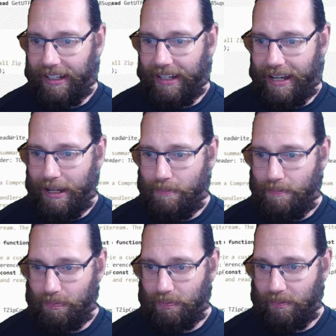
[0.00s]

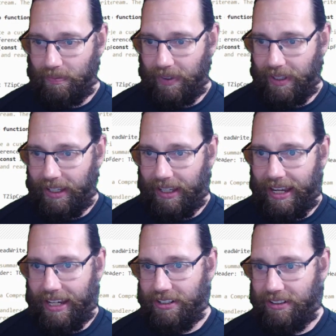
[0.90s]
Um,
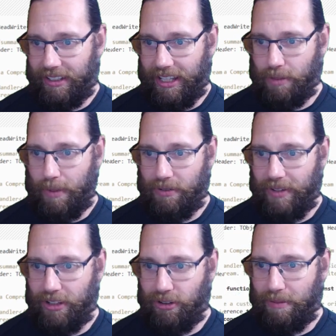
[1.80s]
and yeah, it's a bunch of
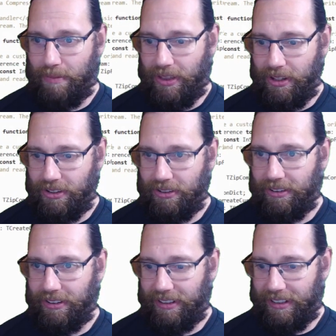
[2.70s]
extra methods
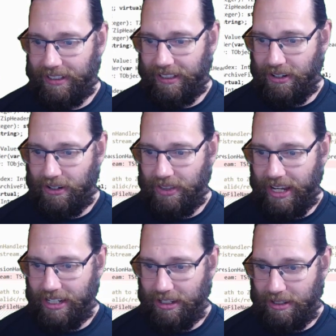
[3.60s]
on that.